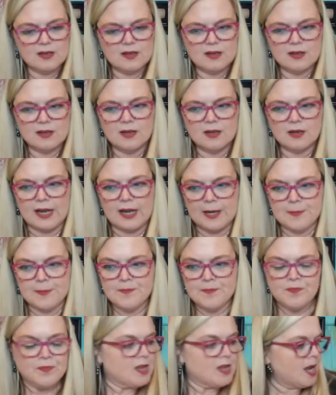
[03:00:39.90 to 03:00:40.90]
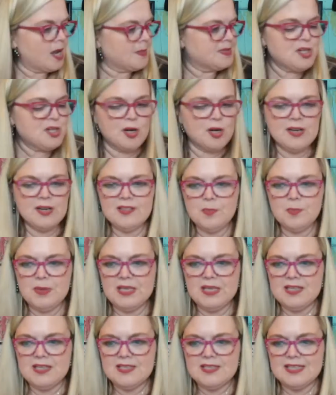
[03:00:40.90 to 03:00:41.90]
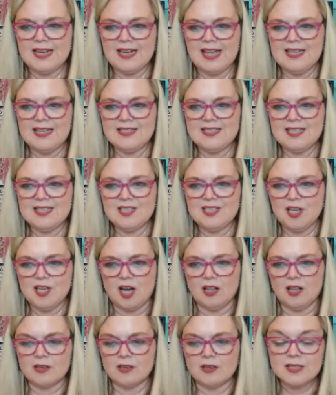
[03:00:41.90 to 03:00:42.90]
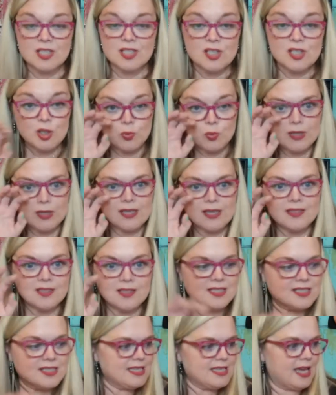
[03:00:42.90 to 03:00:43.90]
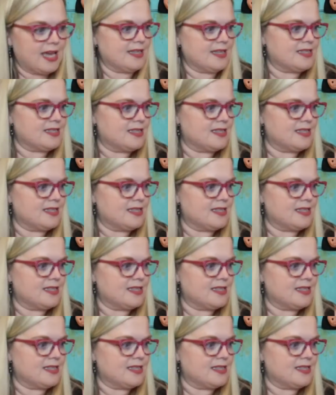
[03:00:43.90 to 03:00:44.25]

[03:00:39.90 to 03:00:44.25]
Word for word: Okay, I'm starting the bids at $18 and you will get the set.